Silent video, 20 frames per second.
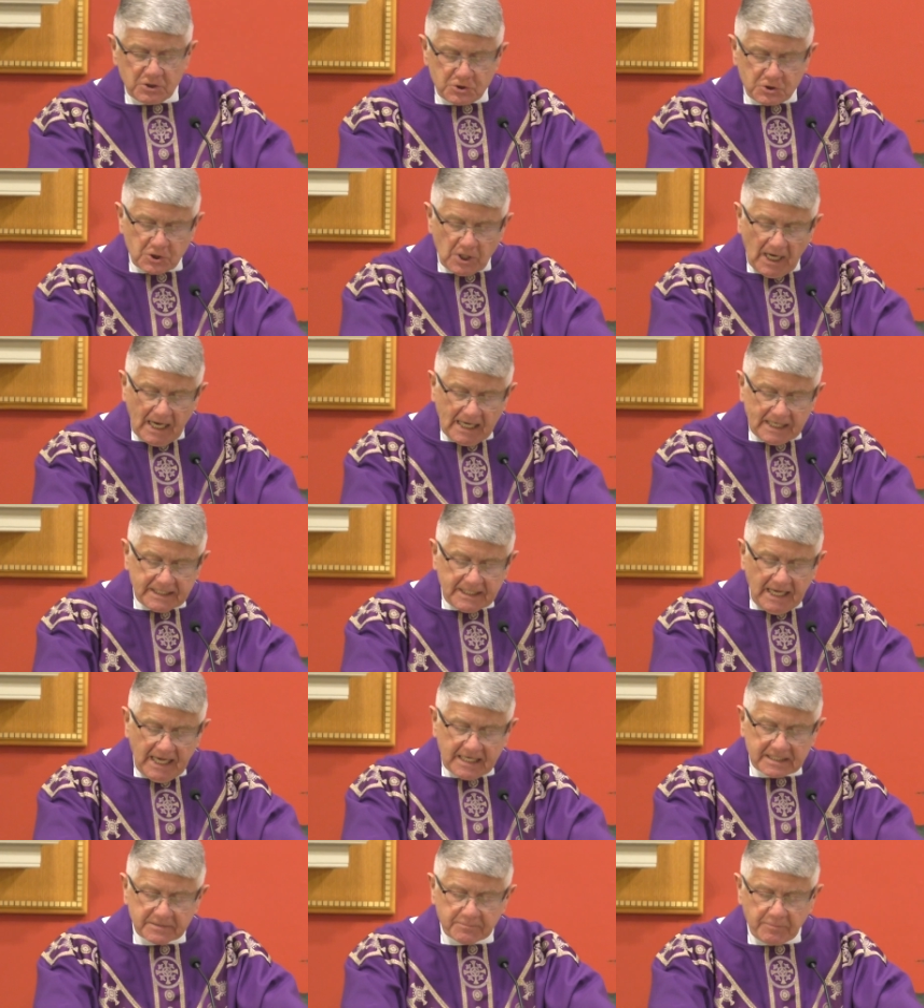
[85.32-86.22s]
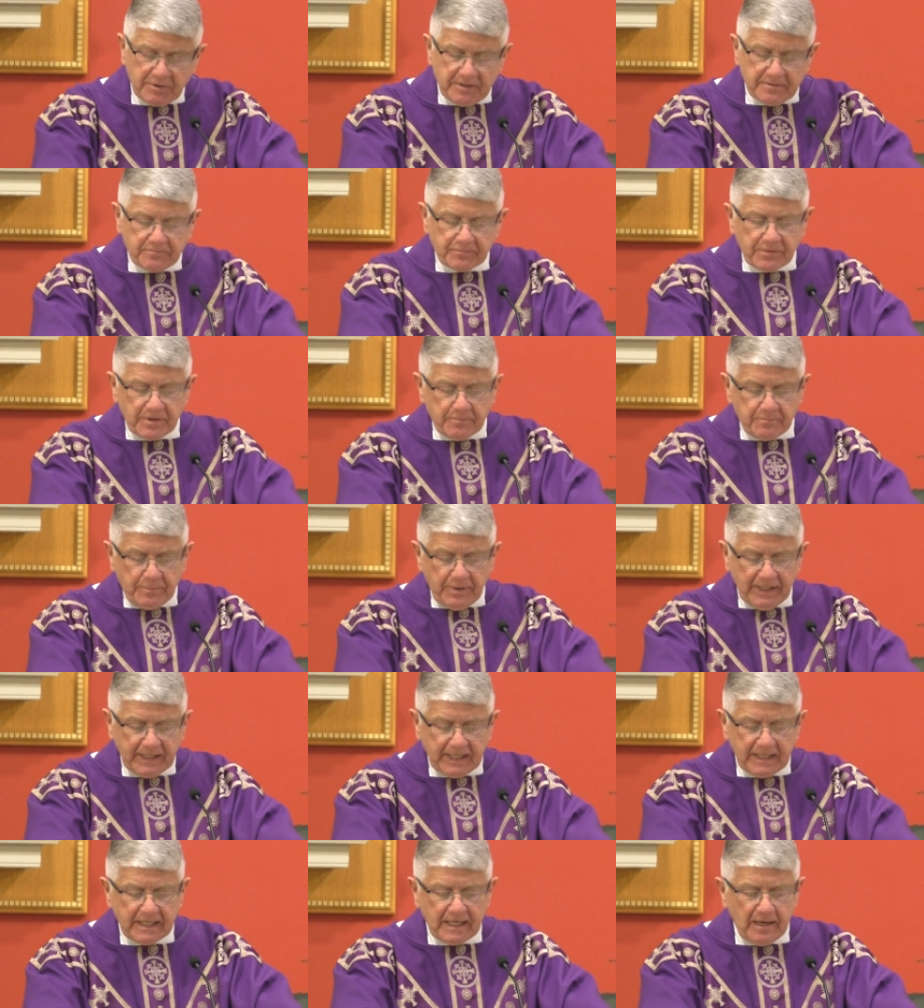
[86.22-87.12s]
John has been
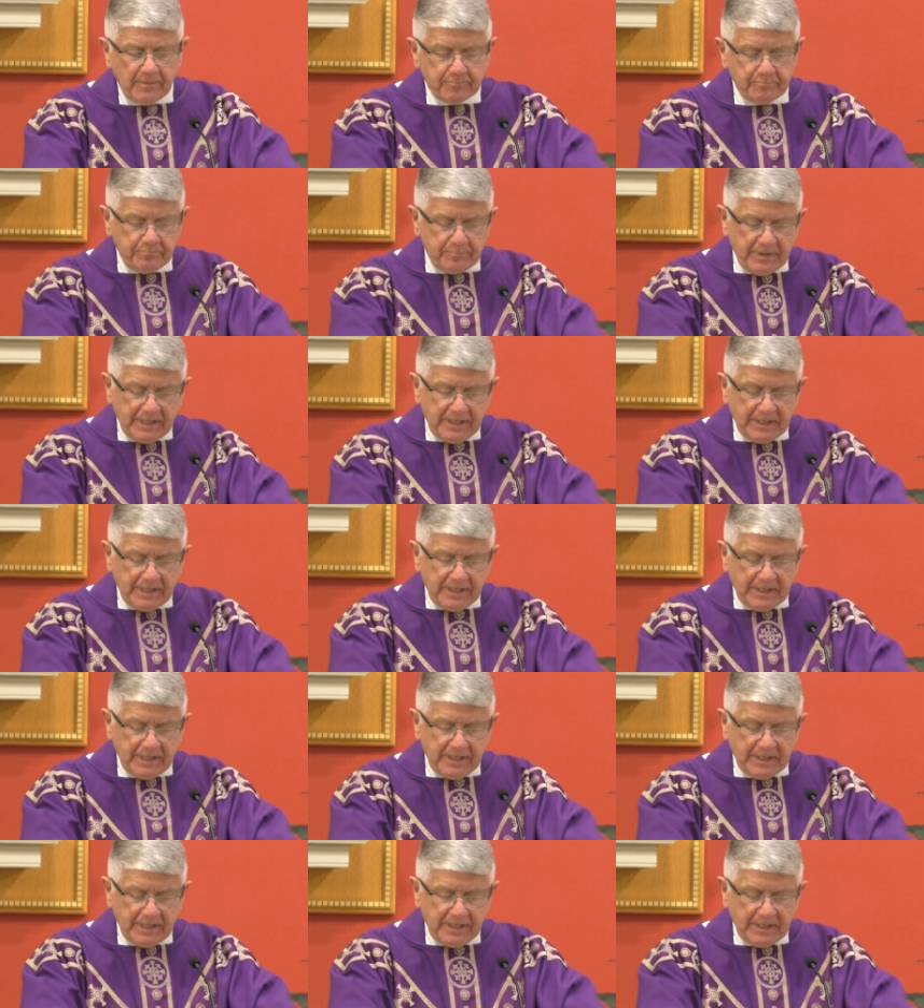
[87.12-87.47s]
picking up